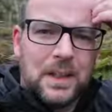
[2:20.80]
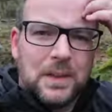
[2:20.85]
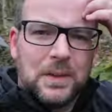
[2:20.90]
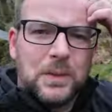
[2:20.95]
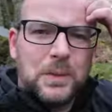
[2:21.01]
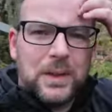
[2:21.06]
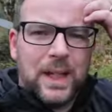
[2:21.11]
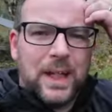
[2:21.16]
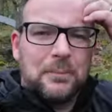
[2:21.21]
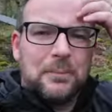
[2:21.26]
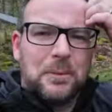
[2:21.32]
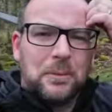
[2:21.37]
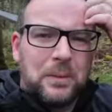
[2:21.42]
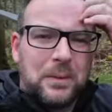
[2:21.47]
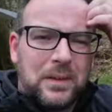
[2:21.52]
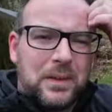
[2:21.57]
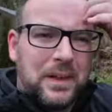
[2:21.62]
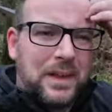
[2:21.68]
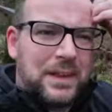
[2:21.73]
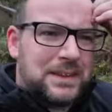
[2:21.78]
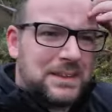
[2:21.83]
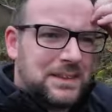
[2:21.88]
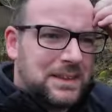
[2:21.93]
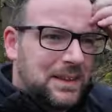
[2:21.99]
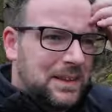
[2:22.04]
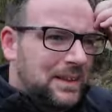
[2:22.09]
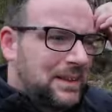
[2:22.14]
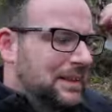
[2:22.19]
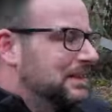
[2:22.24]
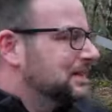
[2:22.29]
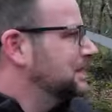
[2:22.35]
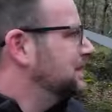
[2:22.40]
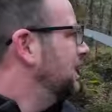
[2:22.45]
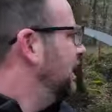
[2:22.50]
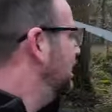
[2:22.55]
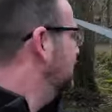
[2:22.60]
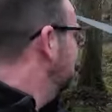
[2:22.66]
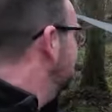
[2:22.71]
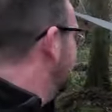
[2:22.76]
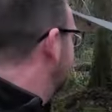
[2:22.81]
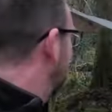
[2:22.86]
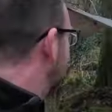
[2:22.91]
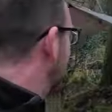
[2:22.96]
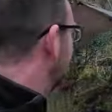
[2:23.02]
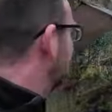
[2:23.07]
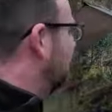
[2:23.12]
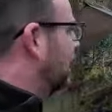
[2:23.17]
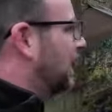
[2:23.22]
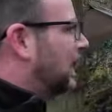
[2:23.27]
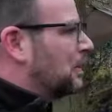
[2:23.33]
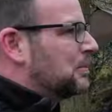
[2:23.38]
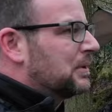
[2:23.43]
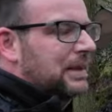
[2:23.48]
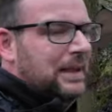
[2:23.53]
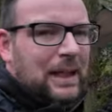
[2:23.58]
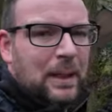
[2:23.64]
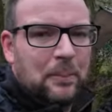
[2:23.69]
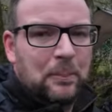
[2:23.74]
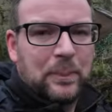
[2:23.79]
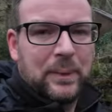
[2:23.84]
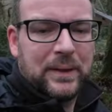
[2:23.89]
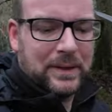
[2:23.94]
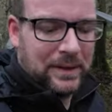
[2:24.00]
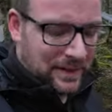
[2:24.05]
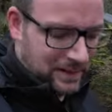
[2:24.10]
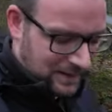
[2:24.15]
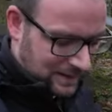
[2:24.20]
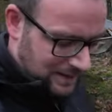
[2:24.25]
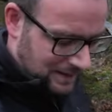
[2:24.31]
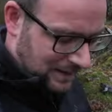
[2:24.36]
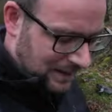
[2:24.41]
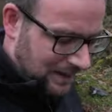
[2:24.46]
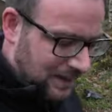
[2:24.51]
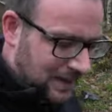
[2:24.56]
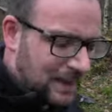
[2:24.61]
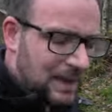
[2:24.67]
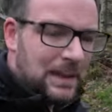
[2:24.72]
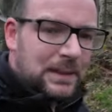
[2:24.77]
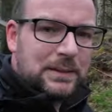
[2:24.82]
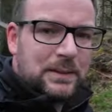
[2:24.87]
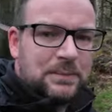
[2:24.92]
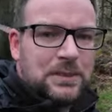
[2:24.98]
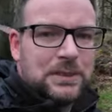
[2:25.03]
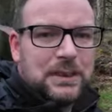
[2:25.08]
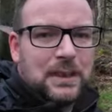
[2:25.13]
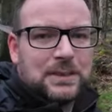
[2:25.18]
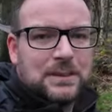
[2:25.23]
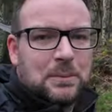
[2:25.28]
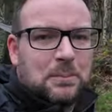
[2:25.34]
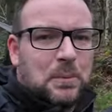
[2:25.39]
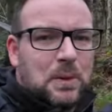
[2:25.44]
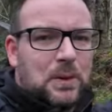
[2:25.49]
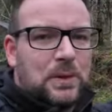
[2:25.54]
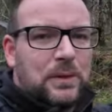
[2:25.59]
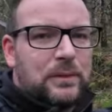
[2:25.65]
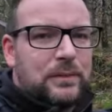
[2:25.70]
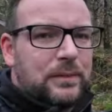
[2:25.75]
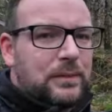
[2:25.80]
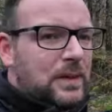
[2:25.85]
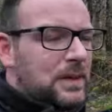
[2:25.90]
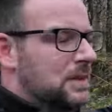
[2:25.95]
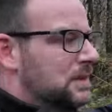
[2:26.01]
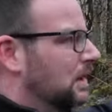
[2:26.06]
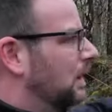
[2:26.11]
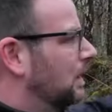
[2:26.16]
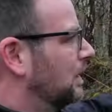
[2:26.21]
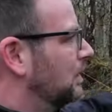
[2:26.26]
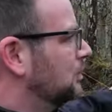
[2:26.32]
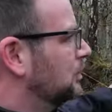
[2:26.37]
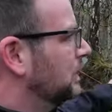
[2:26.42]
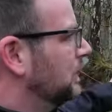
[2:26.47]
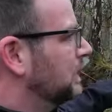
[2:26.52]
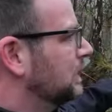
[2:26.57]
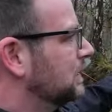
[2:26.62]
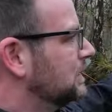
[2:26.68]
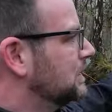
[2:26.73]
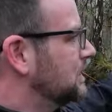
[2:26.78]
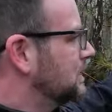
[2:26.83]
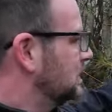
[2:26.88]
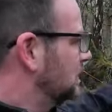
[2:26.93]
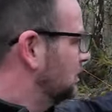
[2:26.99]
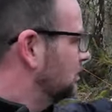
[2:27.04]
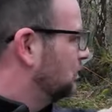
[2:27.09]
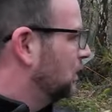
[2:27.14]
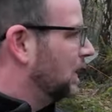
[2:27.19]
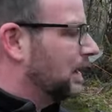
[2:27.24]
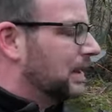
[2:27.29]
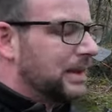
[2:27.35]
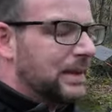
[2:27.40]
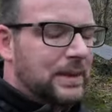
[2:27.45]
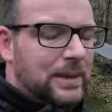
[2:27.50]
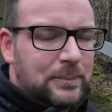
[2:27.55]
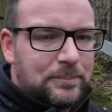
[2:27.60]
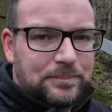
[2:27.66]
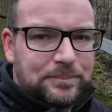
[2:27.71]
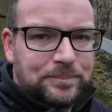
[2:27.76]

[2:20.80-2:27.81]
Who came up with this as an idea? I'm at camping, so I've just had to move the tarp because my